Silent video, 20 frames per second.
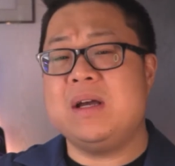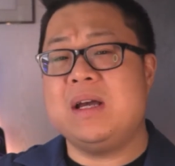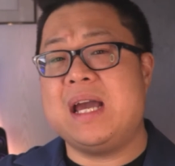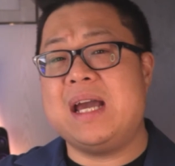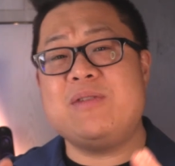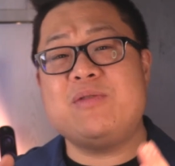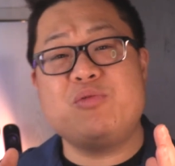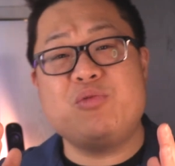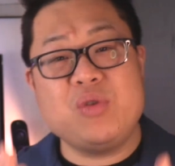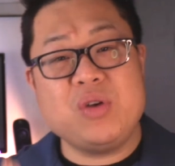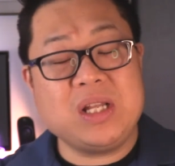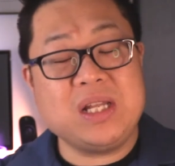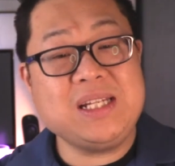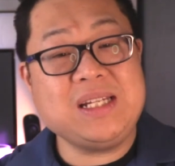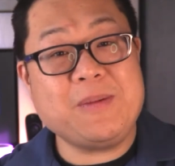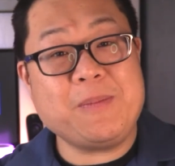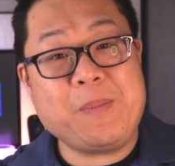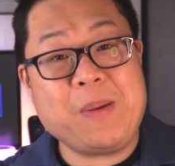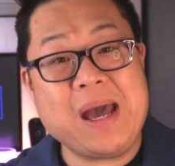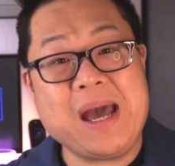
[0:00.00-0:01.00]
it really
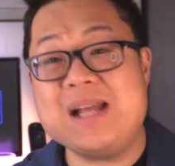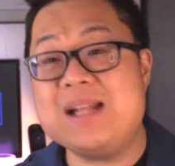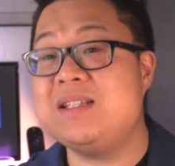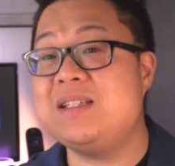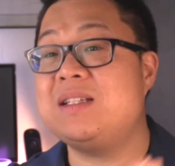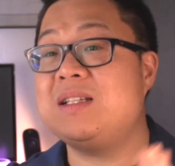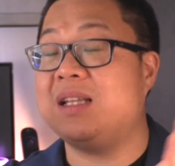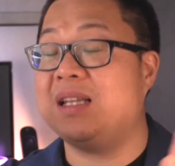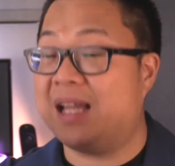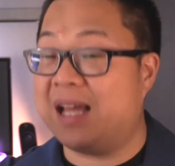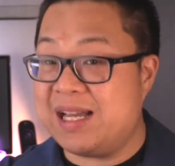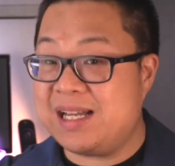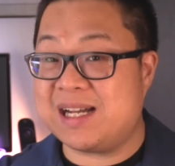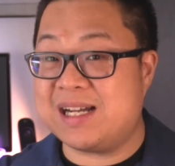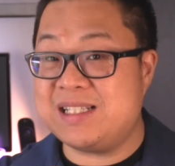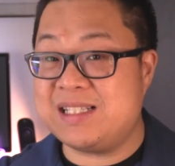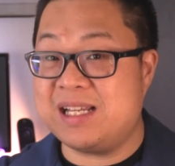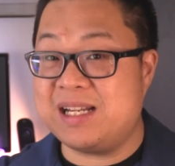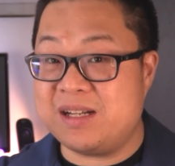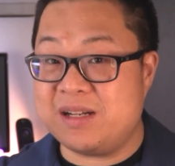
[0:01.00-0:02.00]
depends, like I
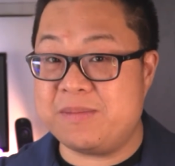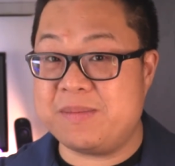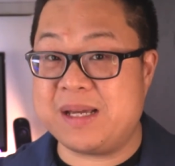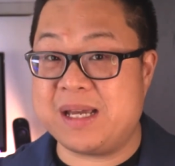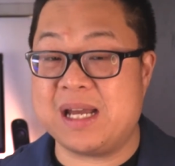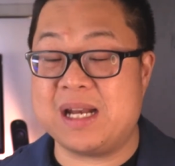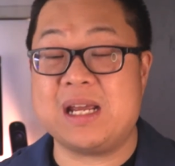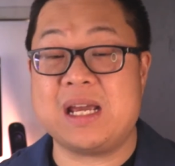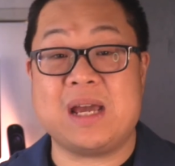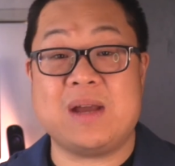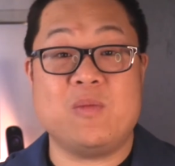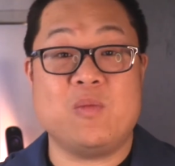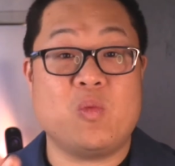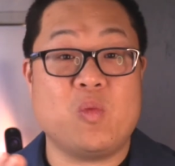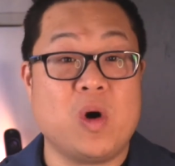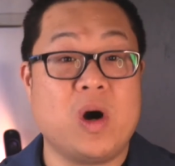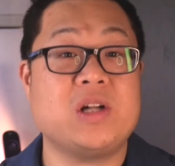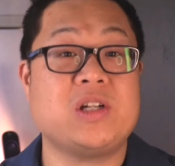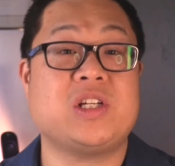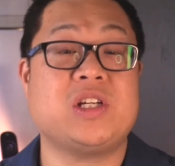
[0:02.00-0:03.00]
said in the beginning, in
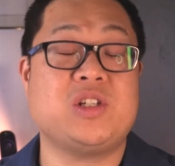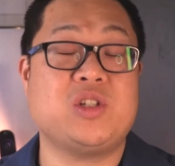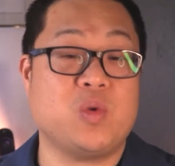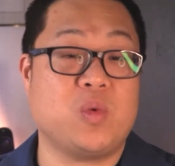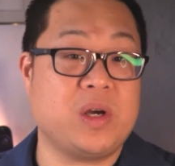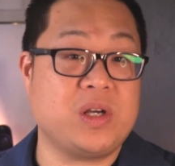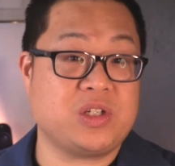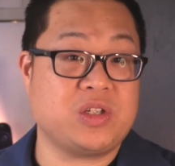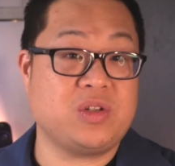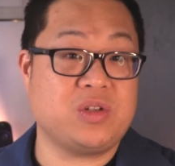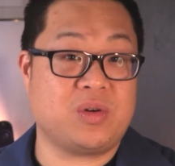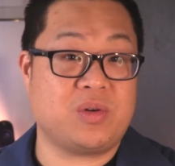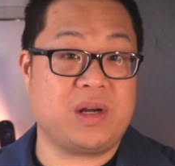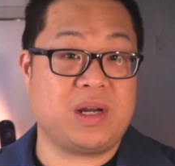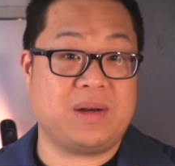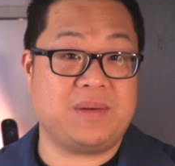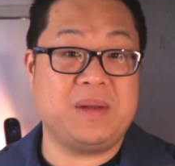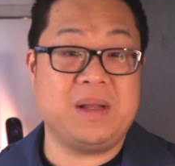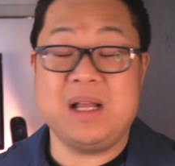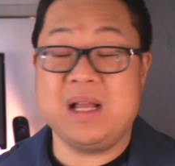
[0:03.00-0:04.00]
what situation you're in.